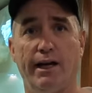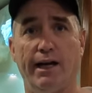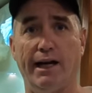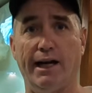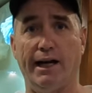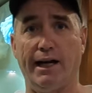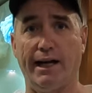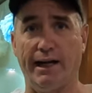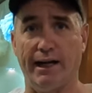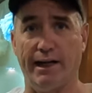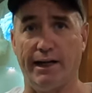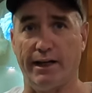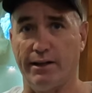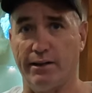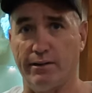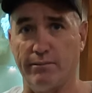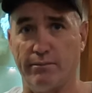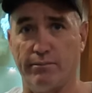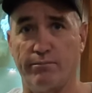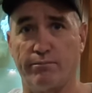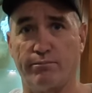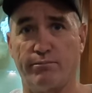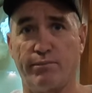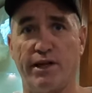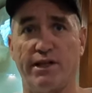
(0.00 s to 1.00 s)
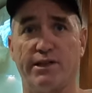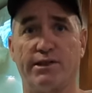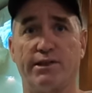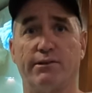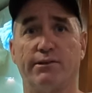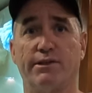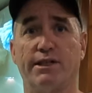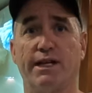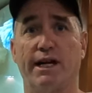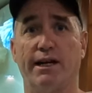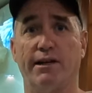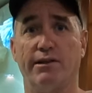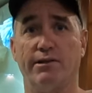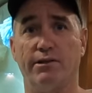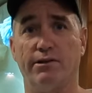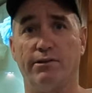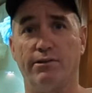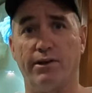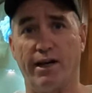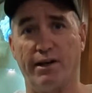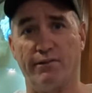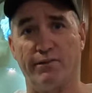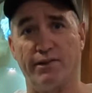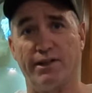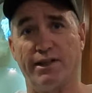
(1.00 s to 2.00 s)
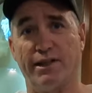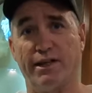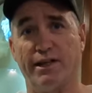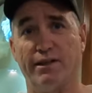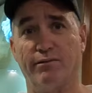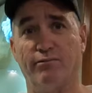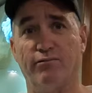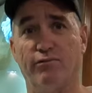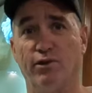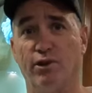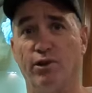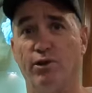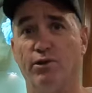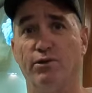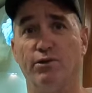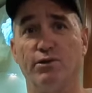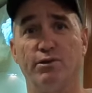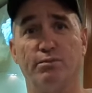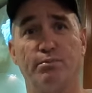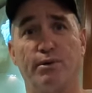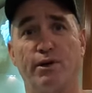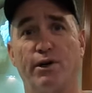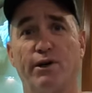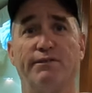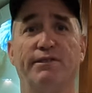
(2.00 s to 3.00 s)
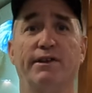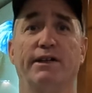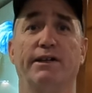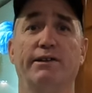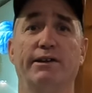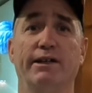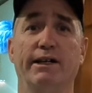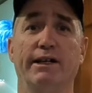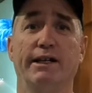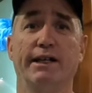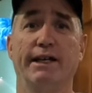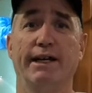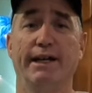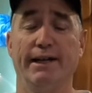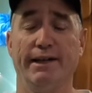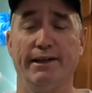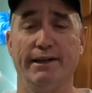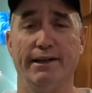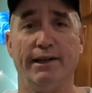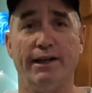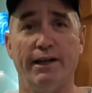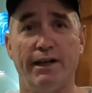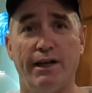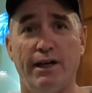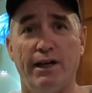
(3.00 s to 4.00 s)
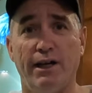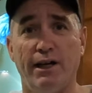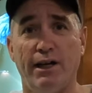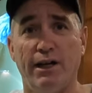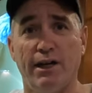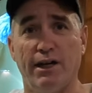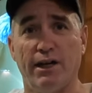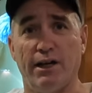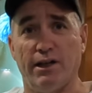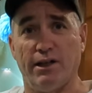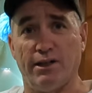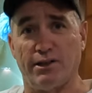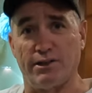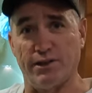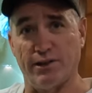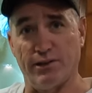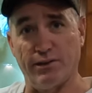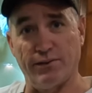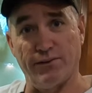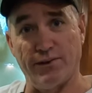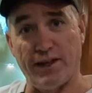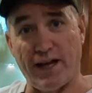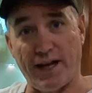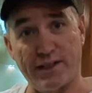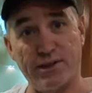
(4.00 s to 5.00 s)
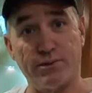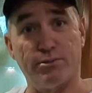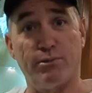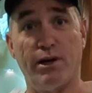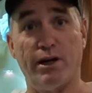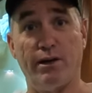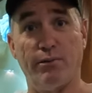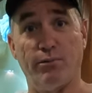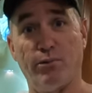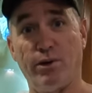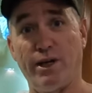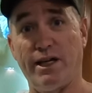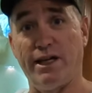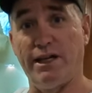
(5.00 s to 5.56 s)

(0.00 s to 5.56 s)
and presto chango, everything flows perfectly again. So that's what we